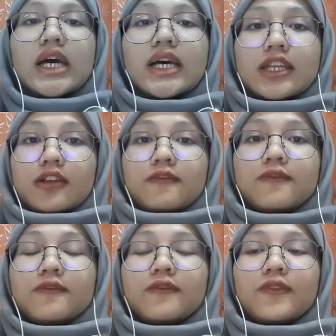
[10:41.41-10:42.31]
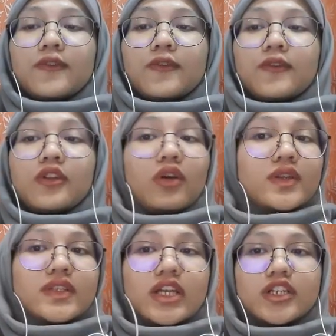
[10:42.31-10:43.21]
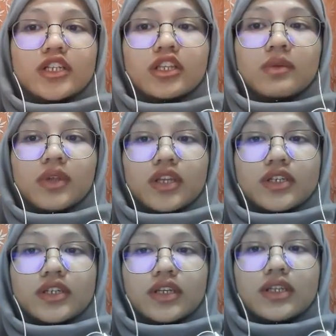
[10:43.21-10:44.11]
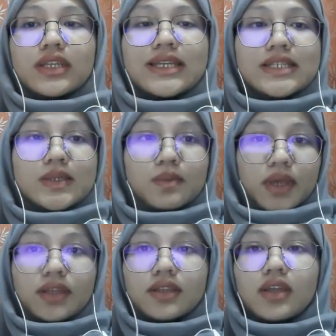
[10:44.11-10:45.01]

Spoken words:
If no such determination is made,